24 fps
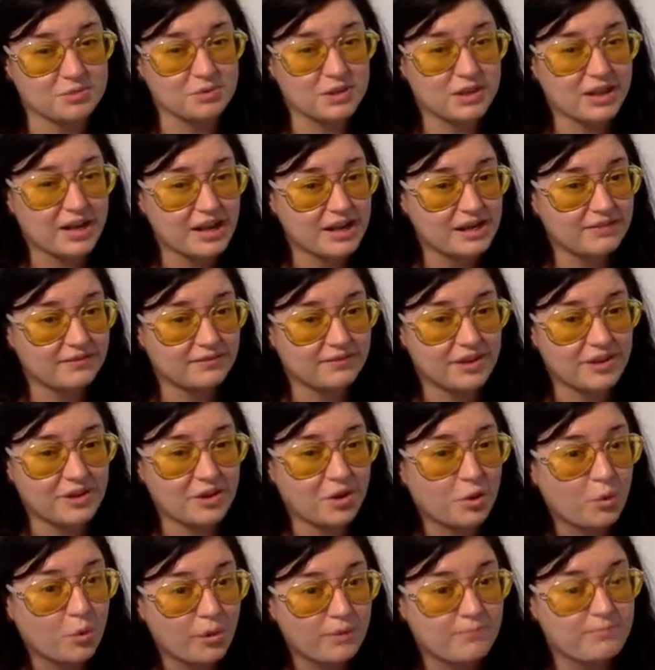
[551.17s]
What kind of
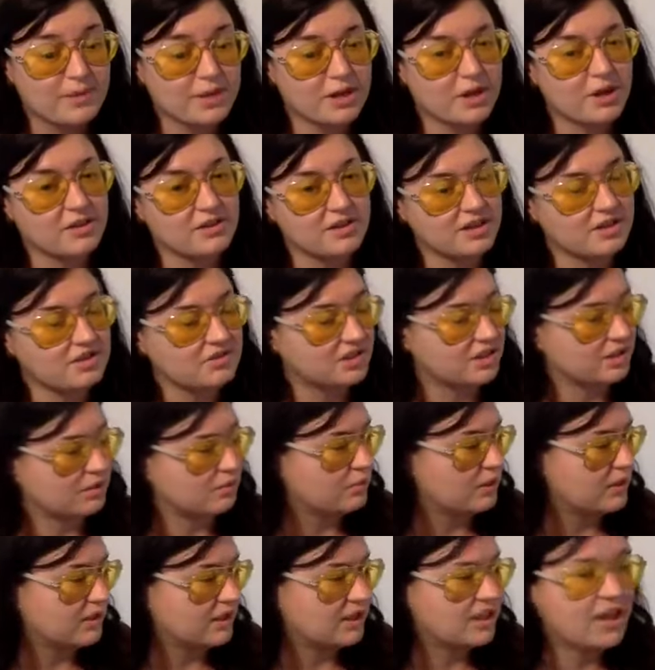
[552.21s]
equipment are they using?
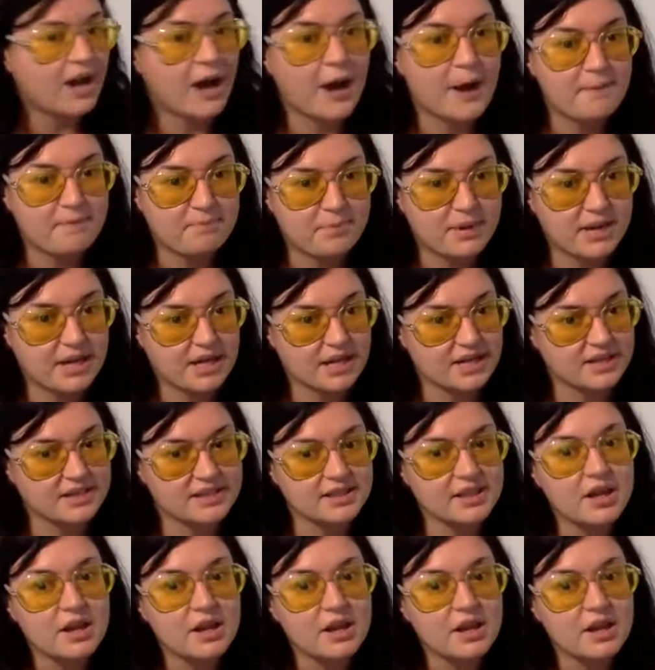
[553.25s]
What companies